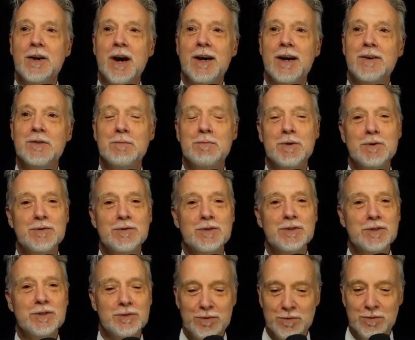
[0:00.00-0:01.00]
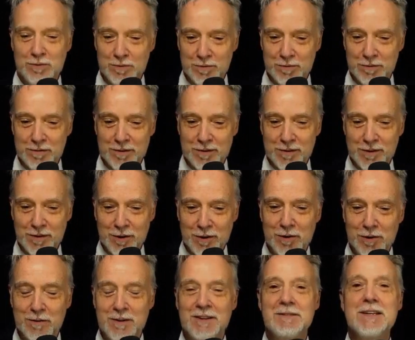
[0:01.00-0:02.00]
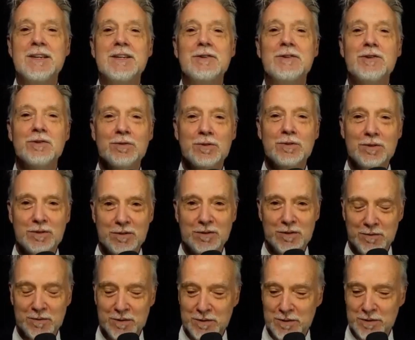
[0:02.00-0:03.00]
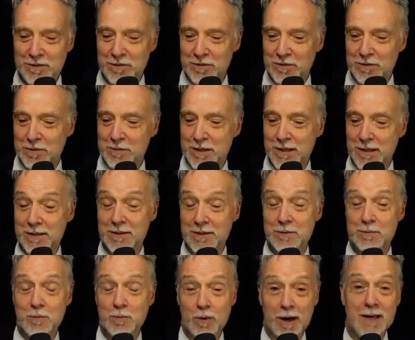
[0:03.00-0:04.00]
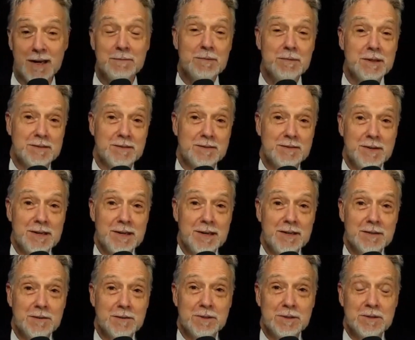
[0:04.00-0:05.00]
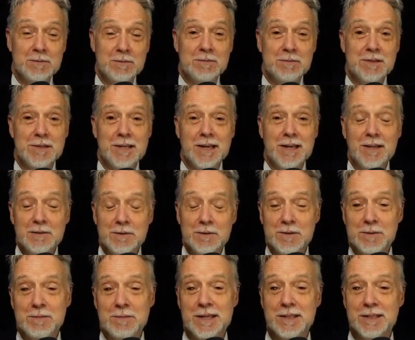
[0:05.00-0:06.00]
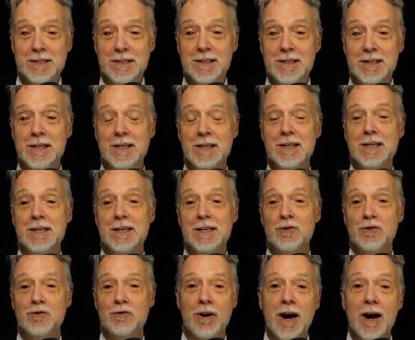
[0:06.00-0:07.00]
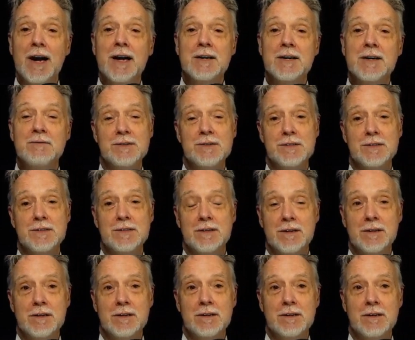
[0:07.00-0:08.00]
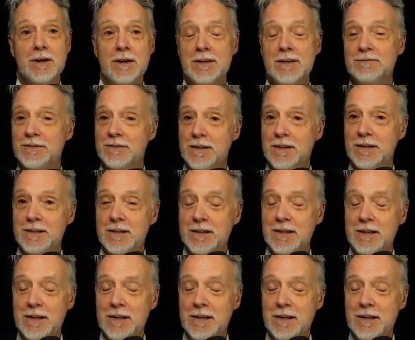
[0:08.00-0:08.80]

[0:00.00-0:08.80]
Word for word: as opposed to you don't have any control over the social medias. Why? Because of the algorithm. And the algorithm actually drives conflict.